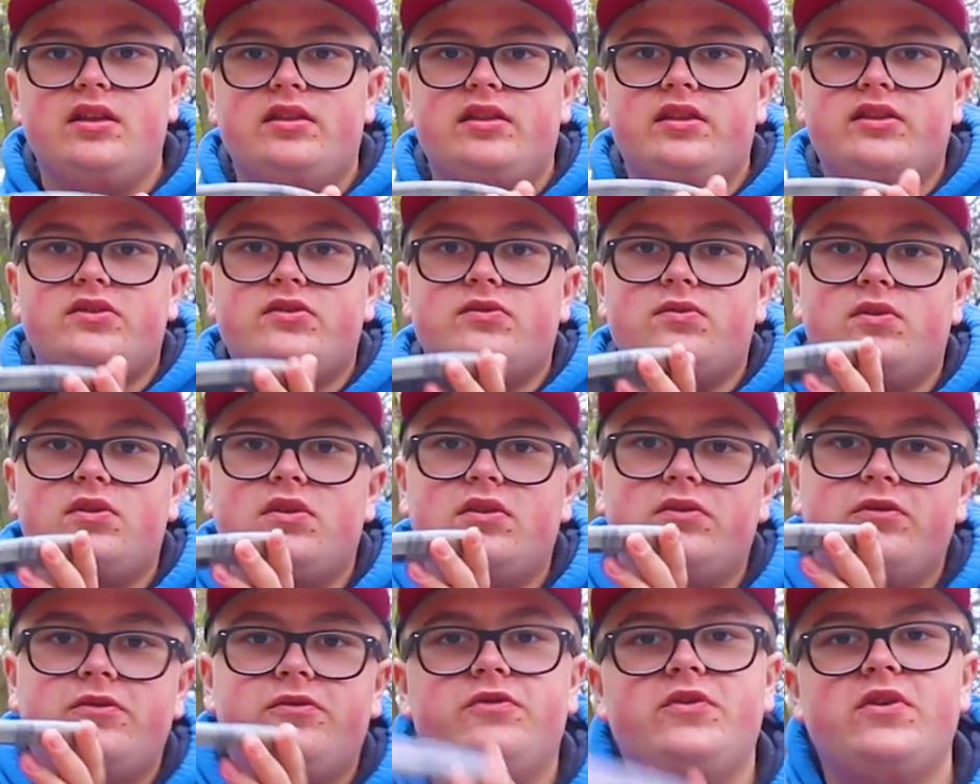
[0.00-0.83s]
This one
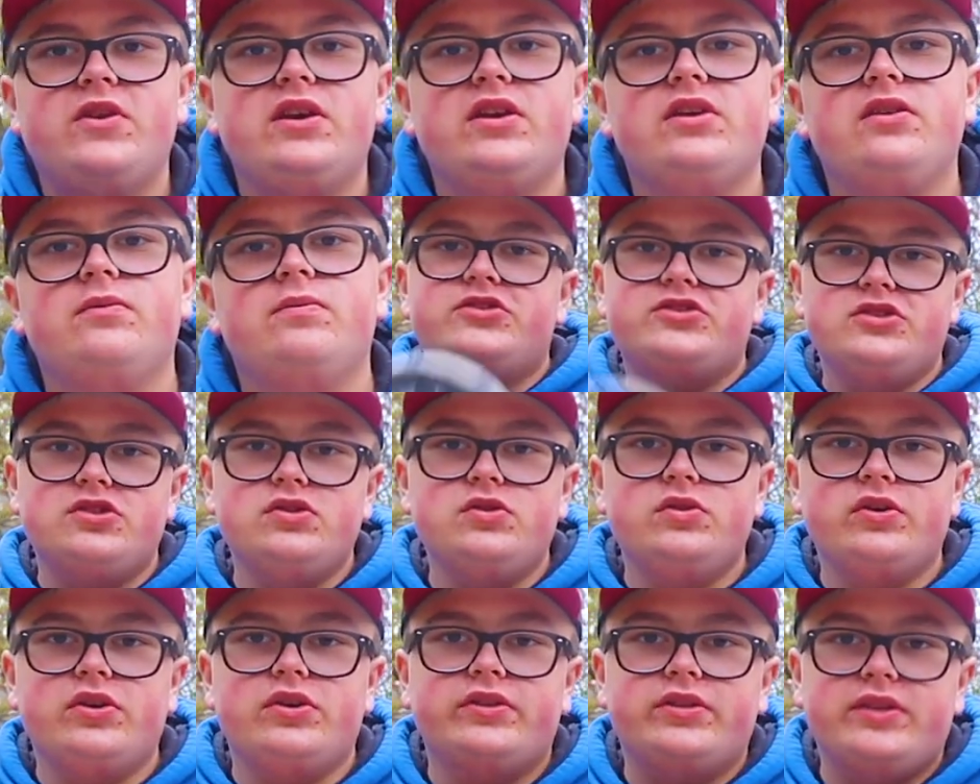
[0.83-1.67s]
will fade
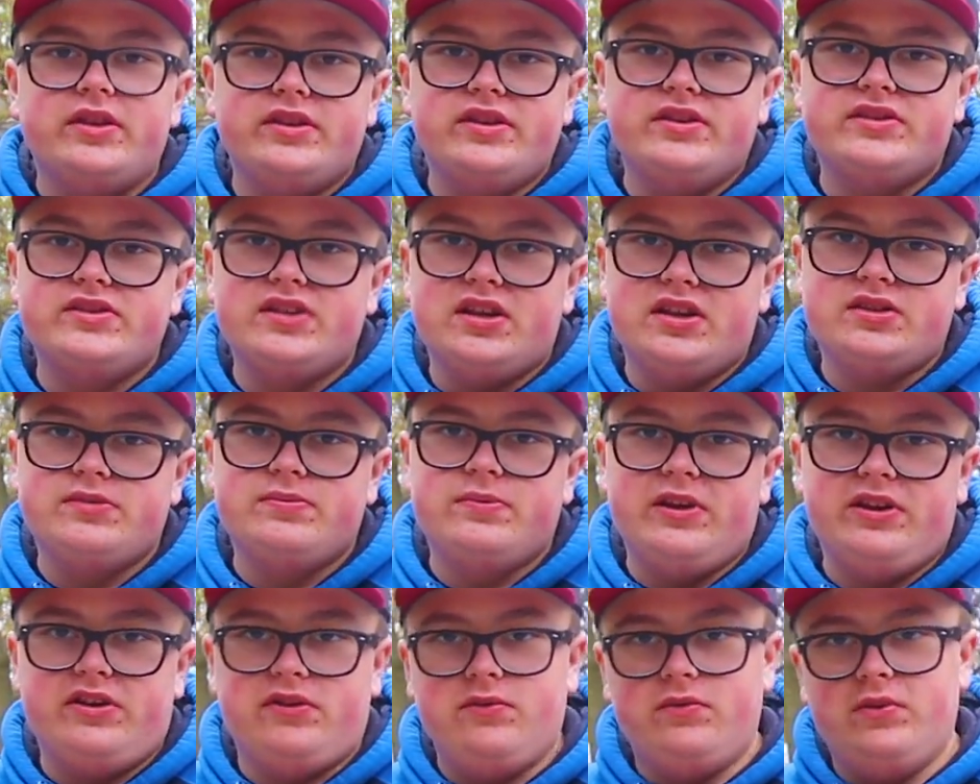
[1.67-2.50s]
sooner than the
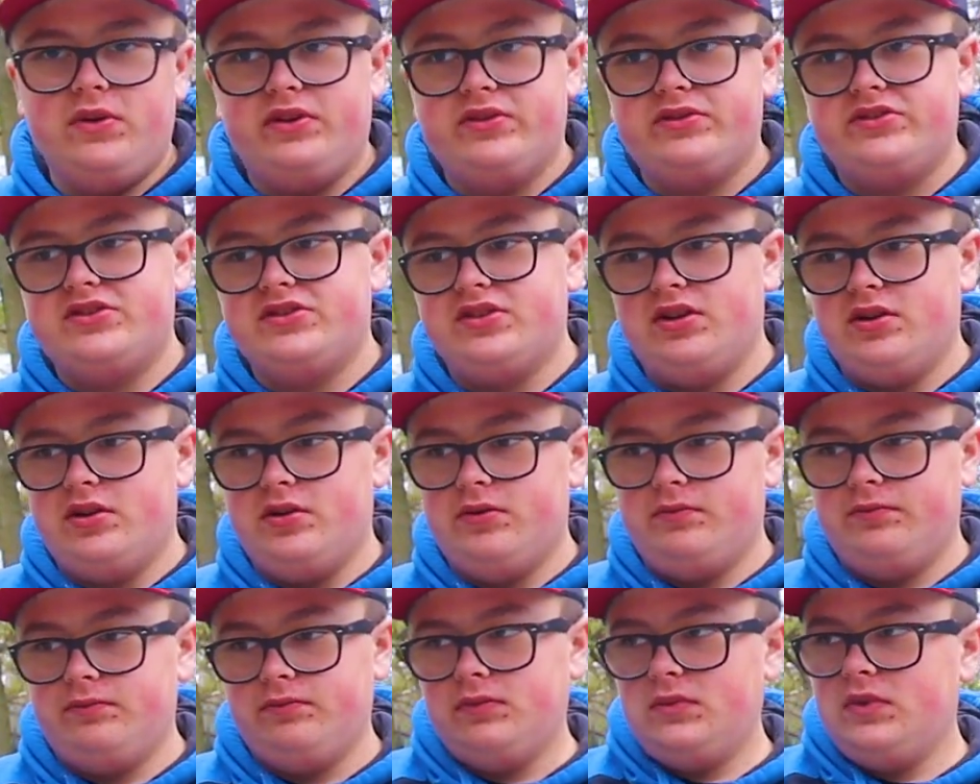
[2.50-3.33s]
suspect will.
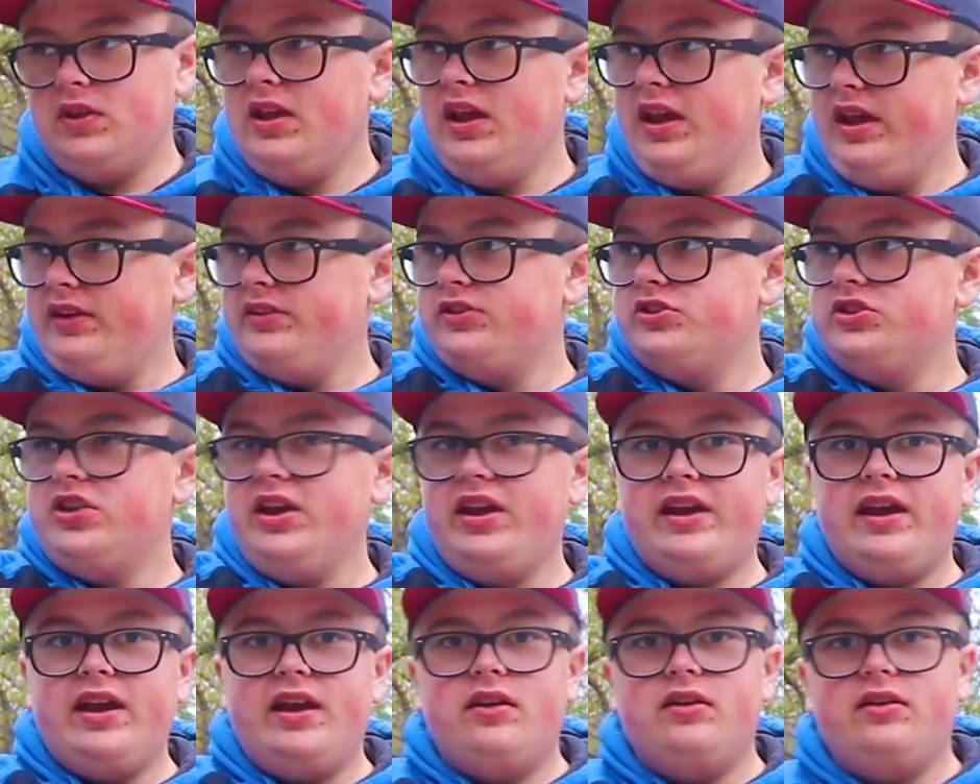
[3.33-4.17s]
So yeah,
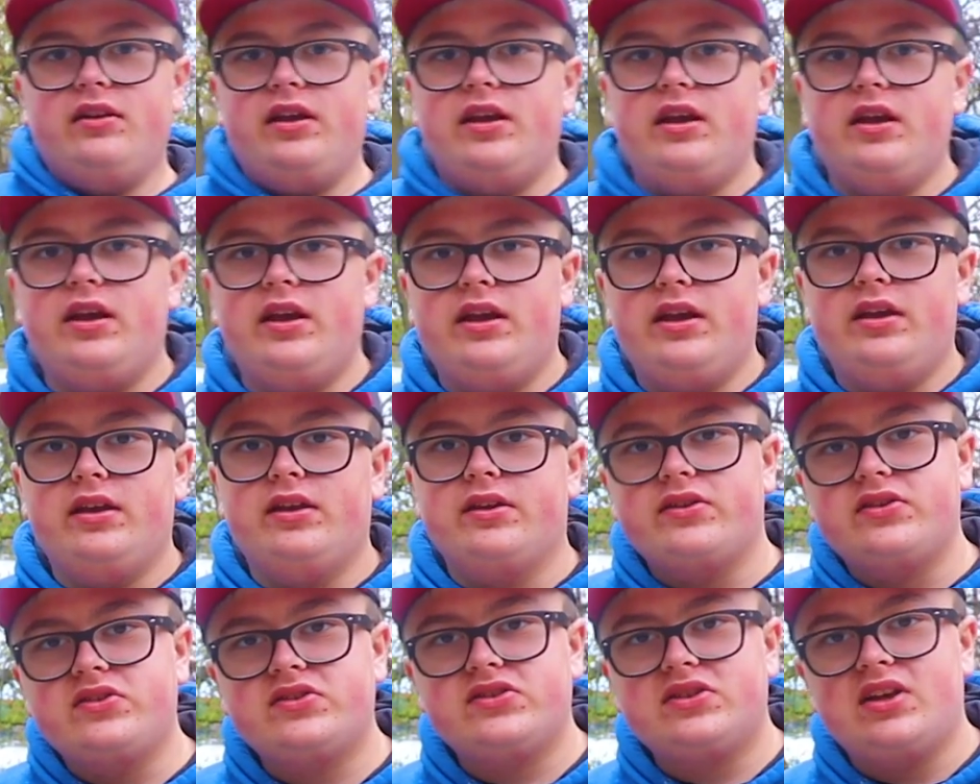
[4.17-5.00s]
check out
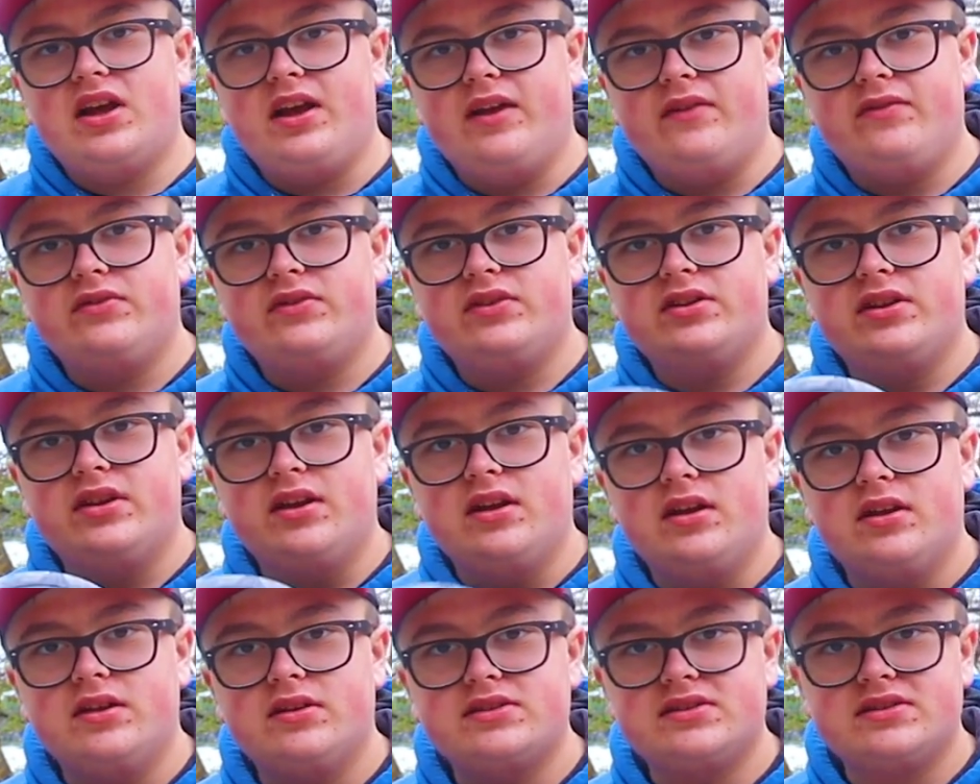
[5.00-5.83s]
a soft
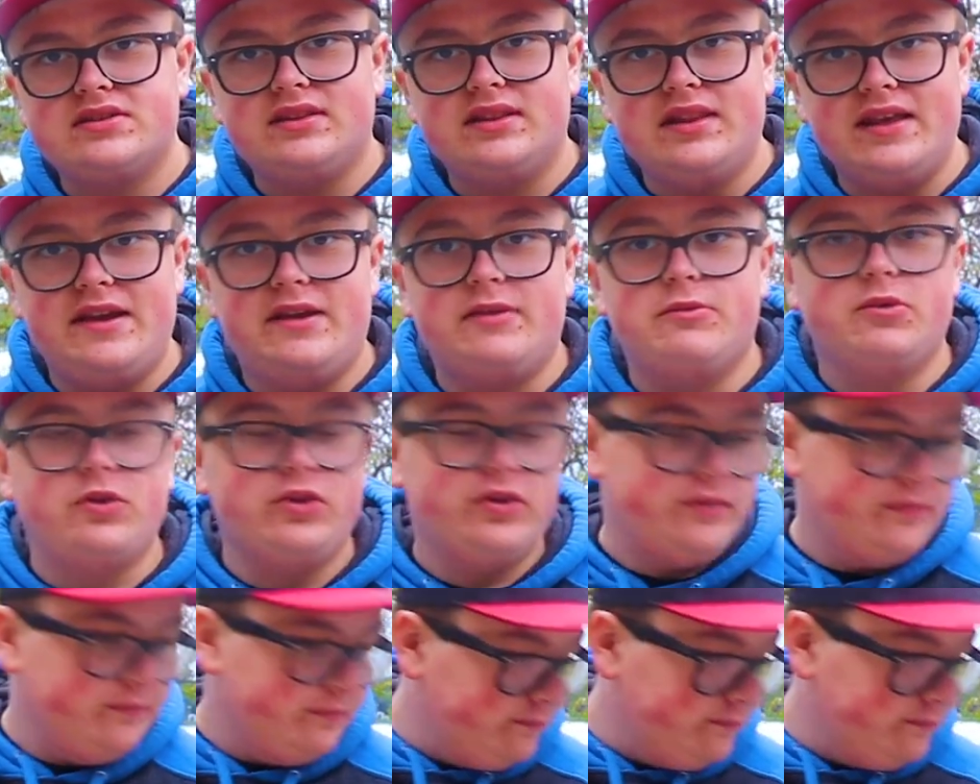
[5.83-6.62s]
slammer.